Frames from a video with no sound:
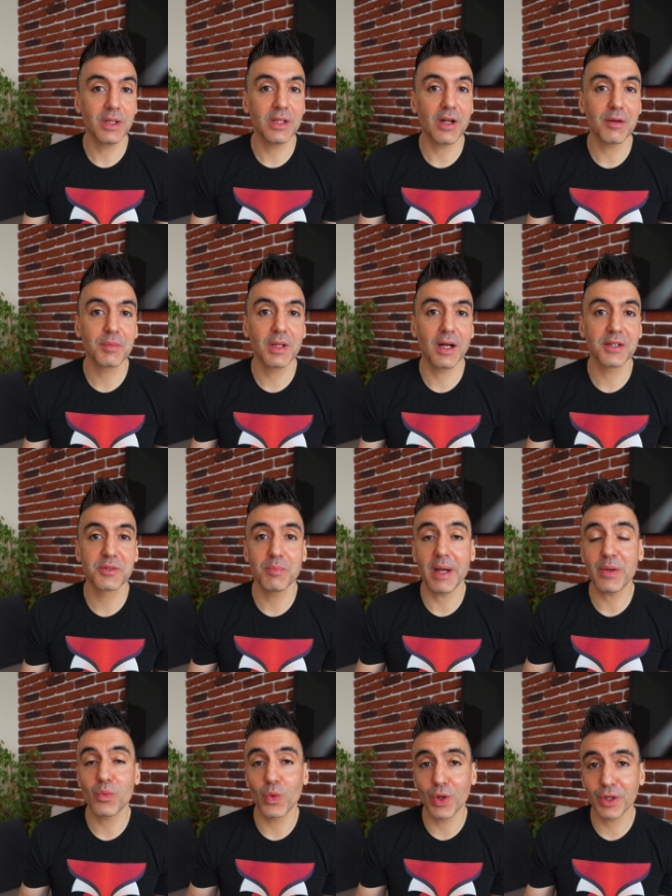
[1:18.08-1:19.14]
alarm clocks
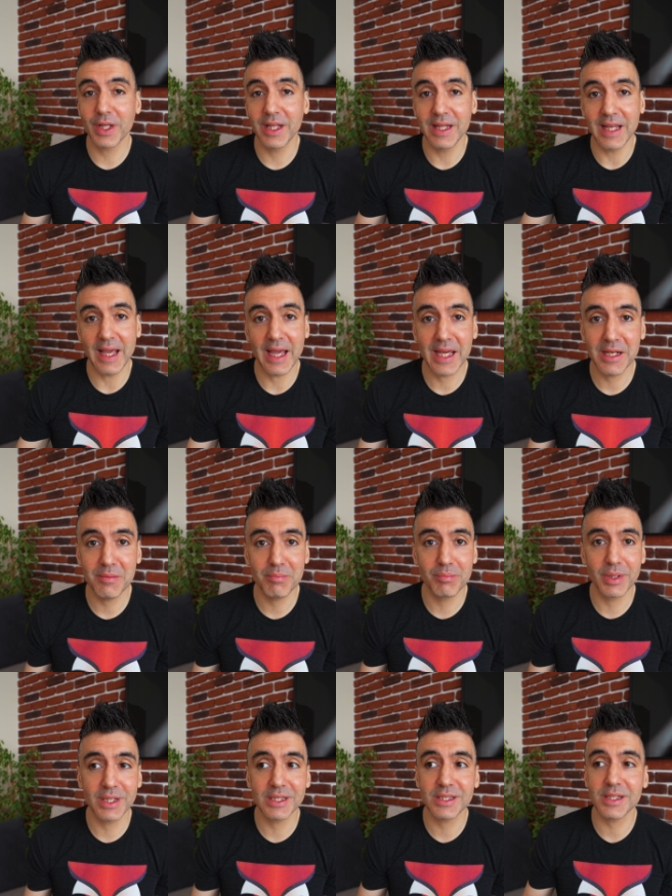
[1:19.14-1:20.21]
might work in the end,
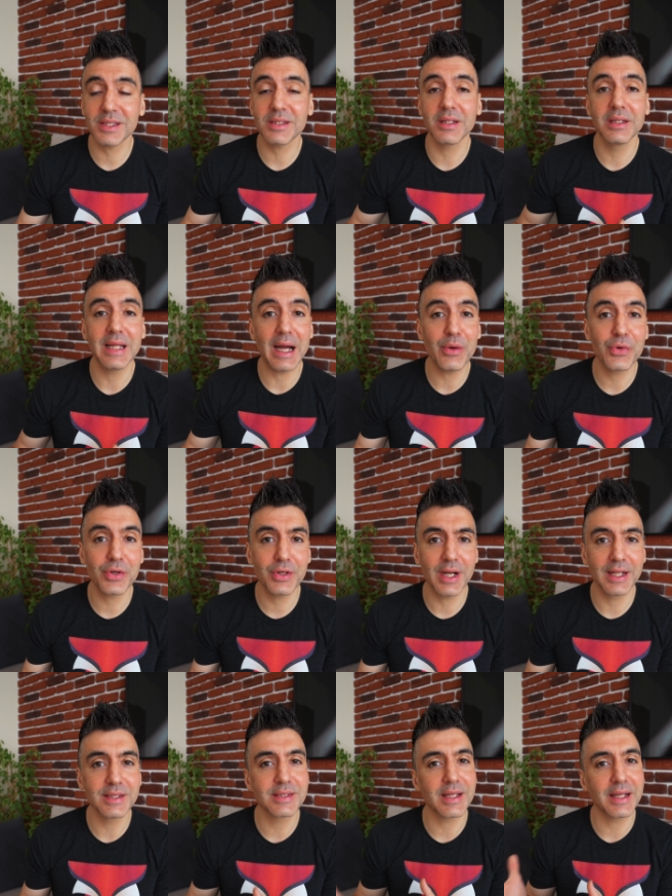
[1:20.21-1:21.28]
but it's just a louder
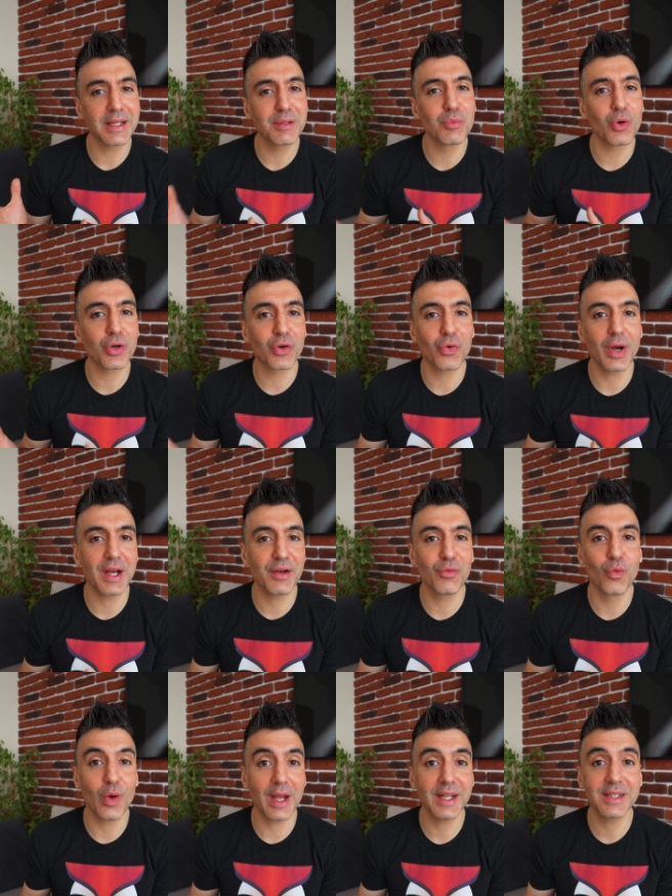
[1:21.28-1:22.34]
and slightly more
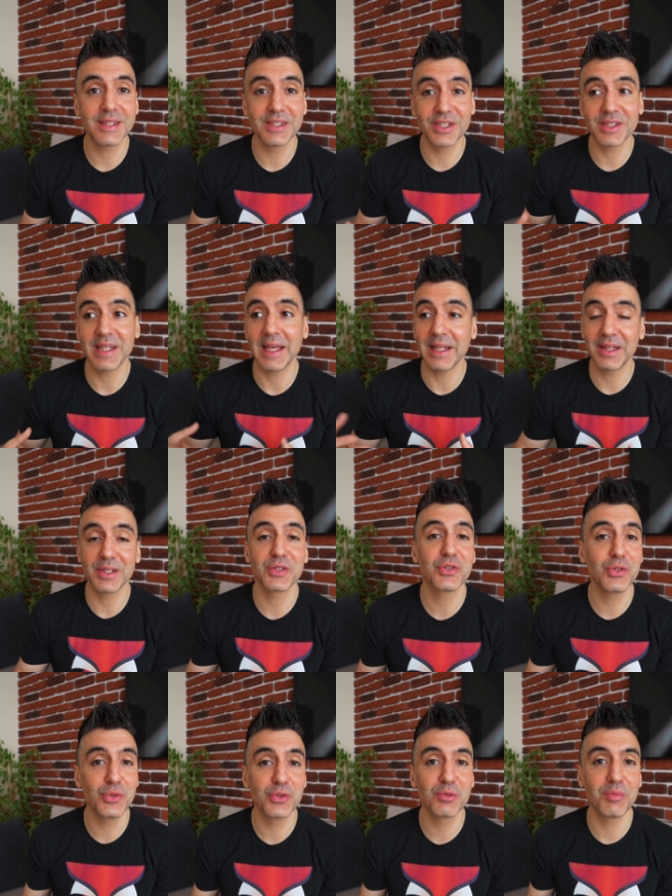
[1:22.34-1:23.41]
creative way to just hit the
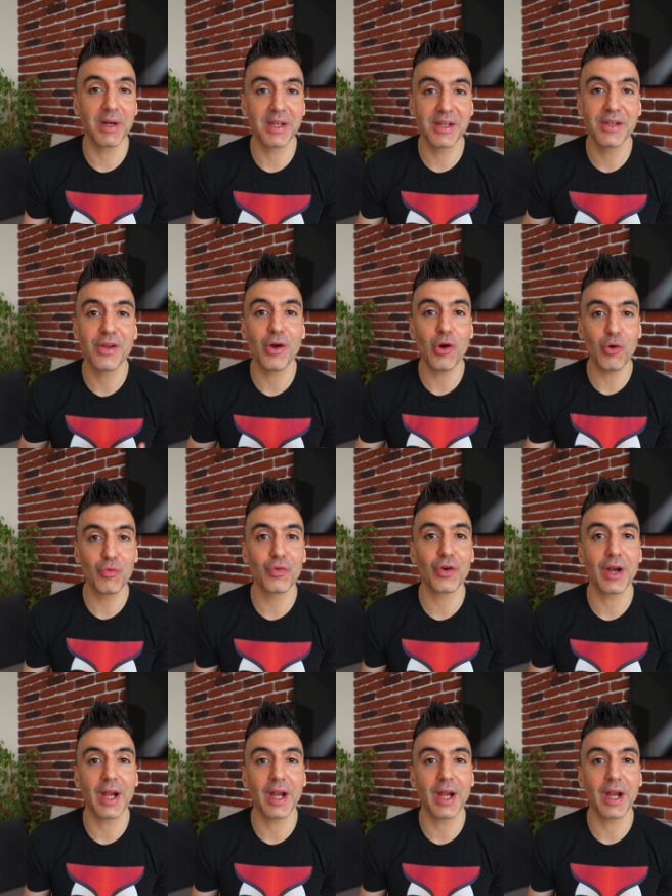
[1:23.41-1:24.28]
snooze button over